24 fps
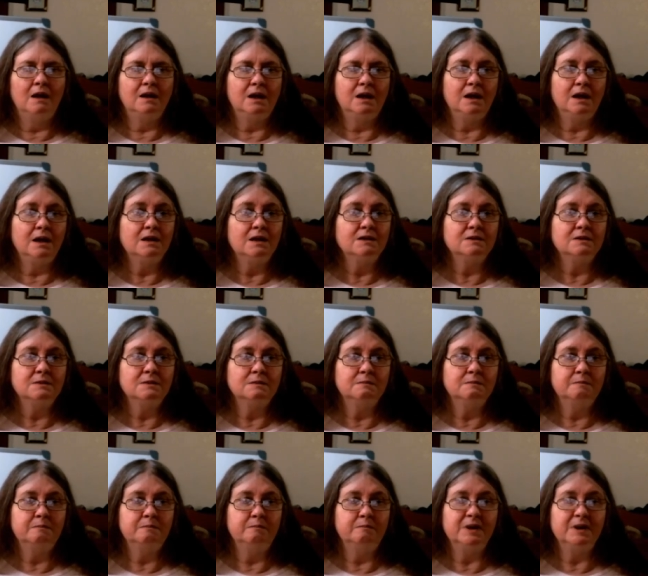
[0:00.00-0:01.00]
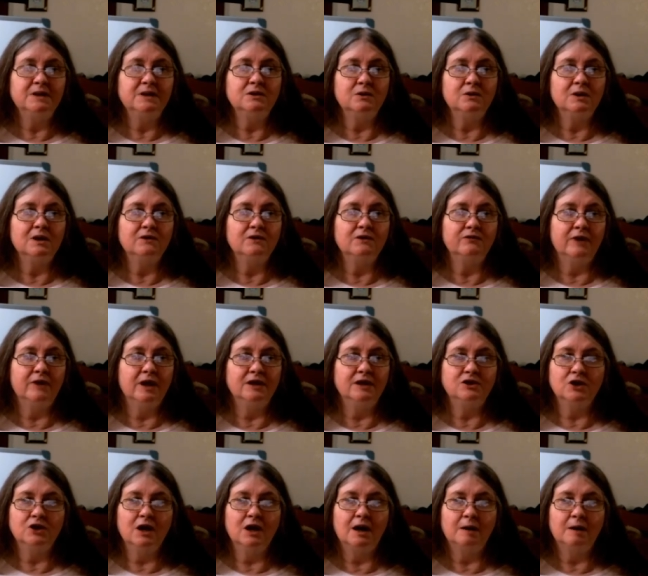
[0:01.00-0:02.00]
And he's been
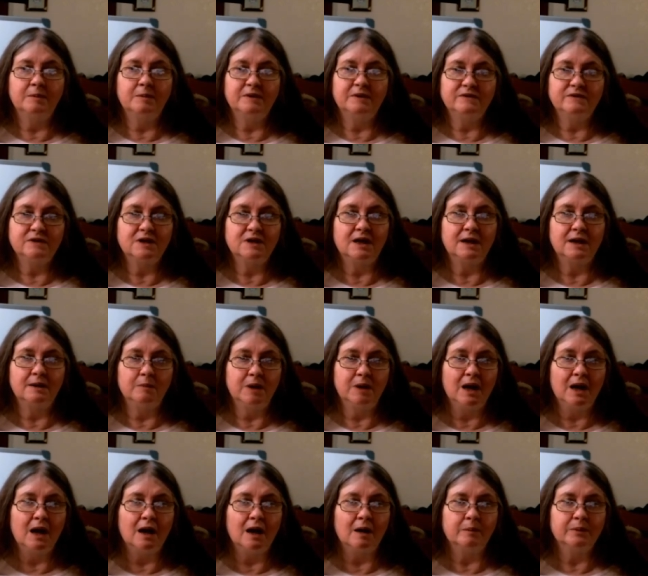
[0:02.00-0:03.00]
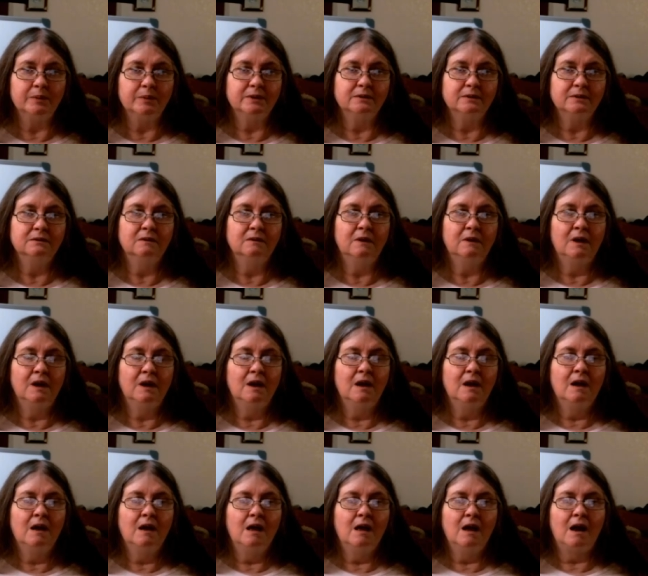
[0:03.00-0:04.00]
doing a fine job of setting me up.
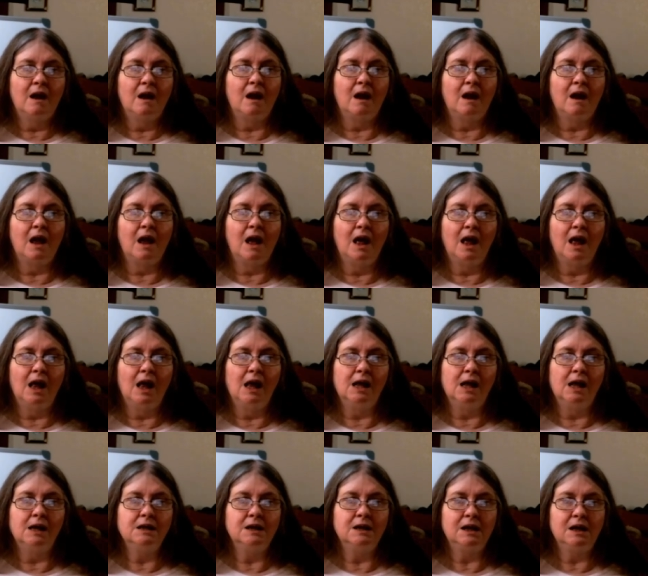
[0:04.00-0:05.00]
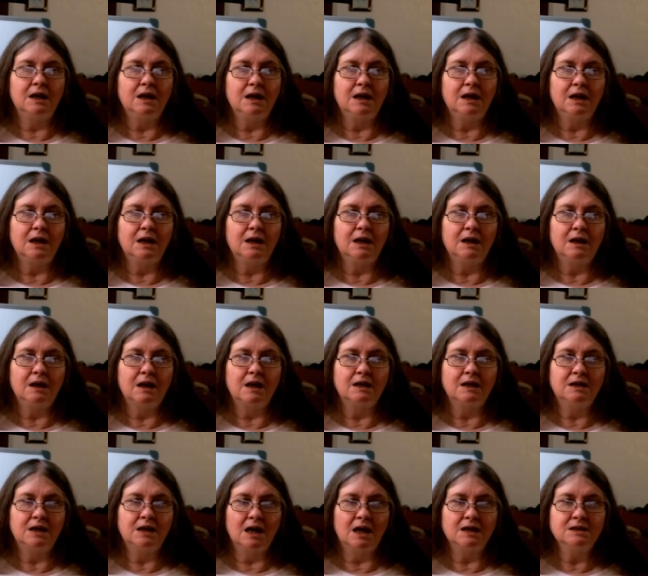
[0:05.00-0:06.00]
And
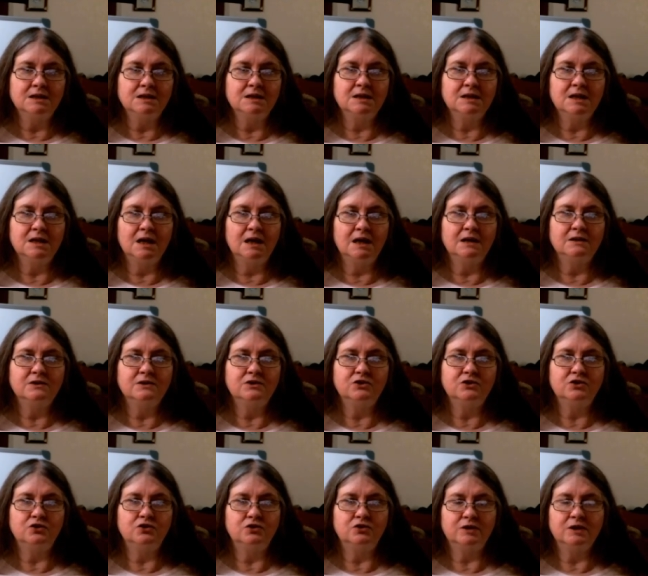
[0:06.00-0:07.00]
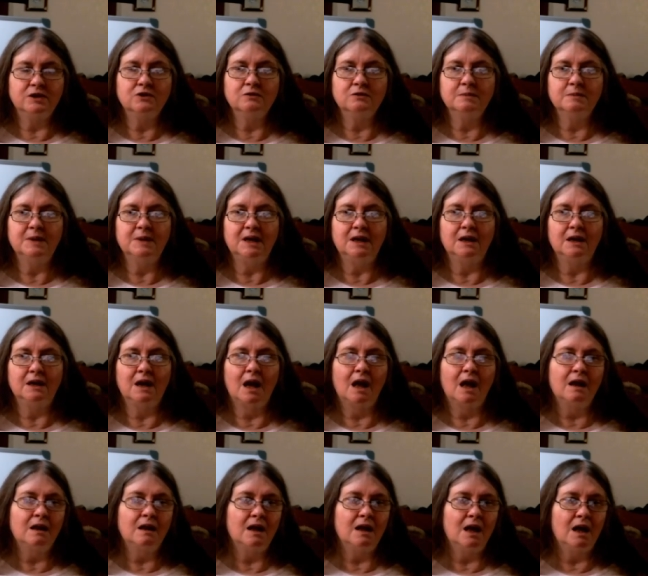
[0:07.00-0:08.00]
he does things to trigger
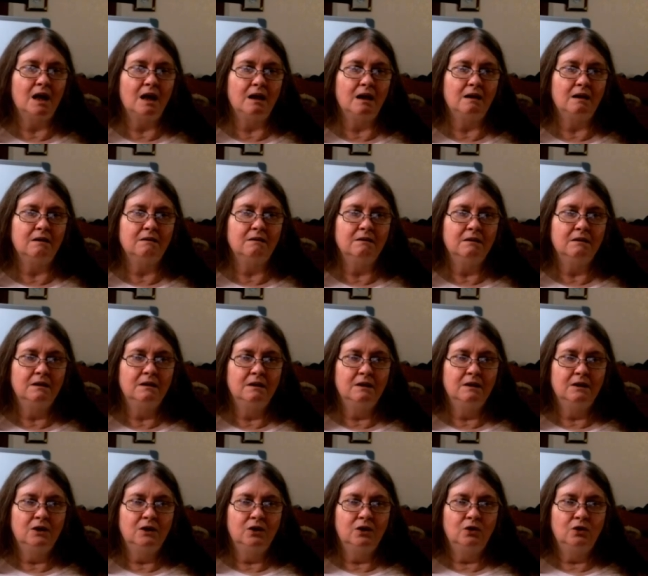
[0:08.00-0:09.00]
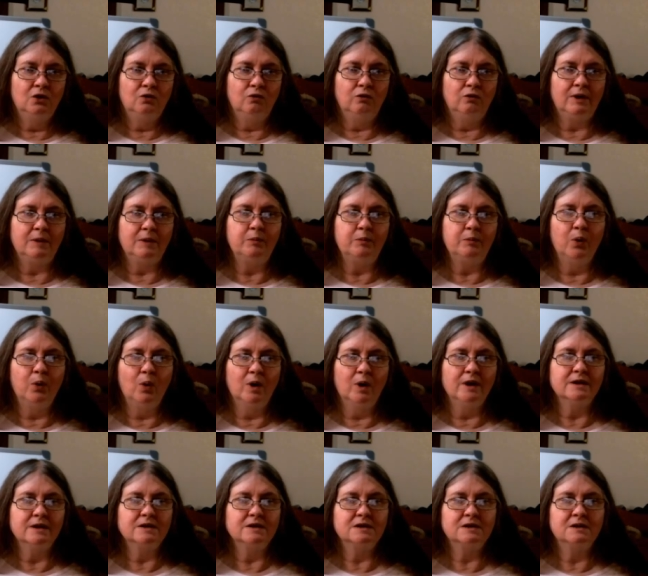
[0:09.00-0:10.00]
me and then
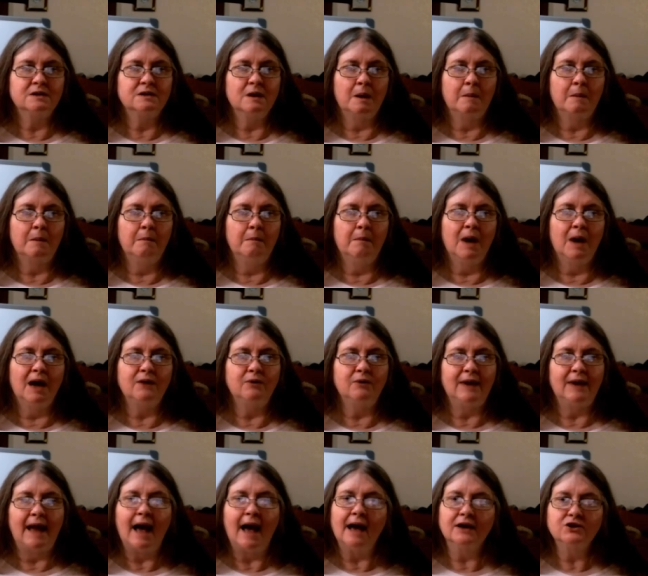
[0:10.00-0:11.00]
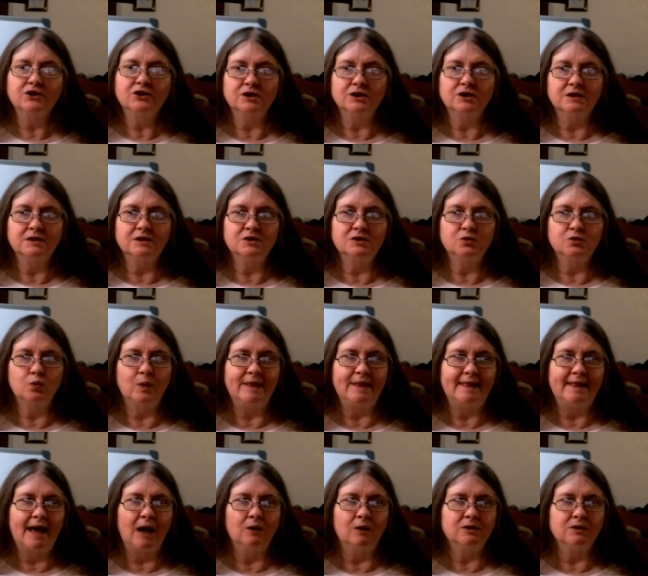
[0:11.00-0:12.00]
reports my
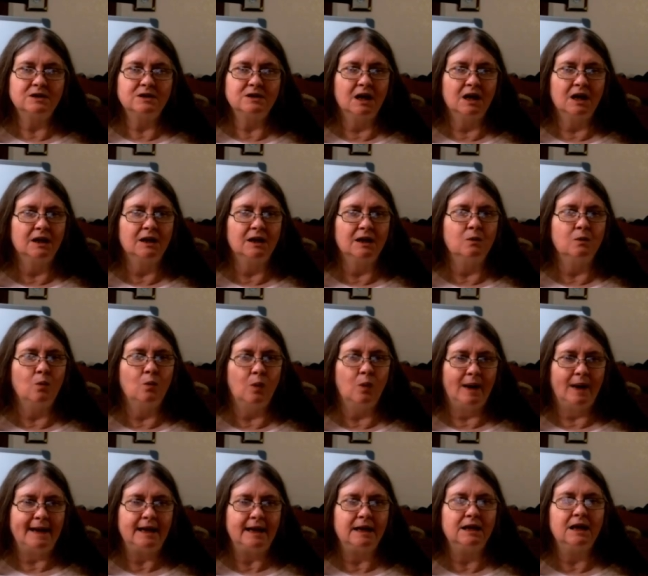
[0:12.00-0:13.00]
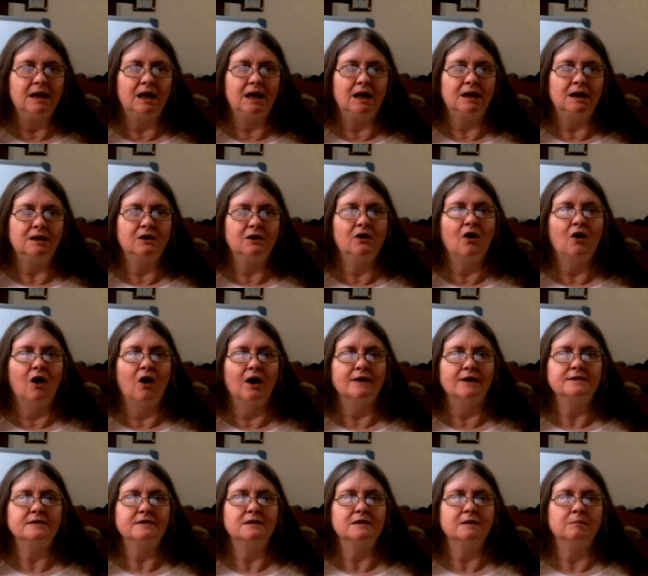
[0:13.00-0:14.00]
reactions without telling what he
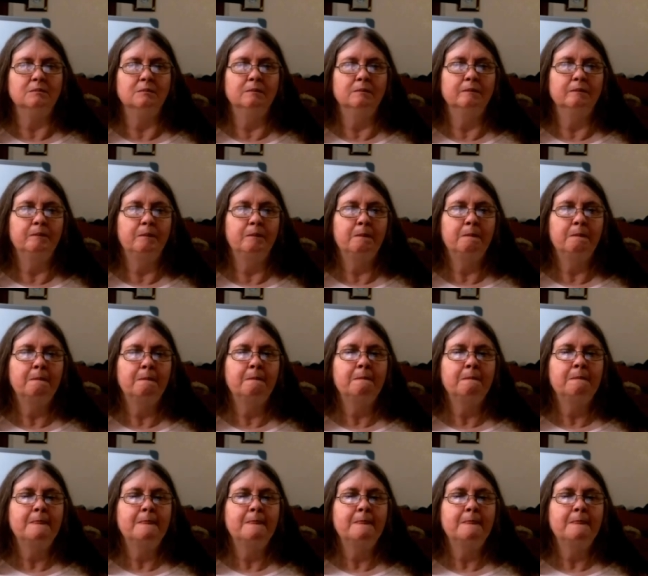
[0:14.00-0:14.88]
did to cause them.